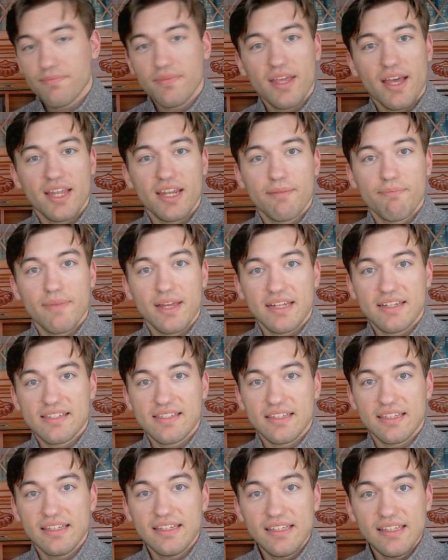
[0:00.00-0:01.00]
and it makes
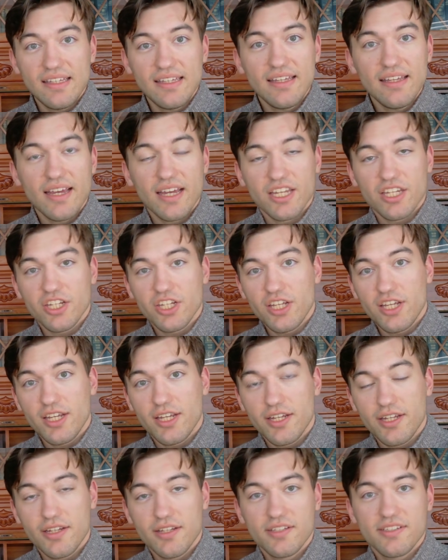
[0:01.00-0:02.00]
the e and I
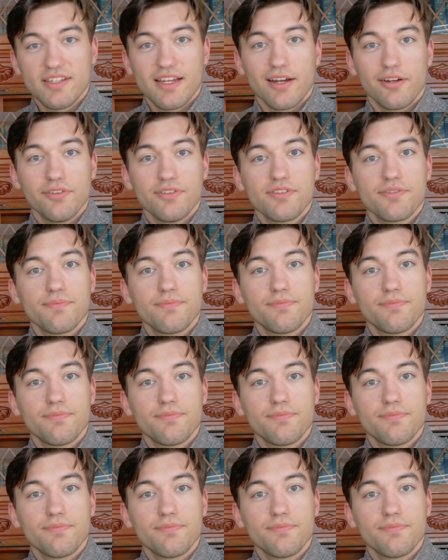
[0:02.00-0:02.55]
sounds.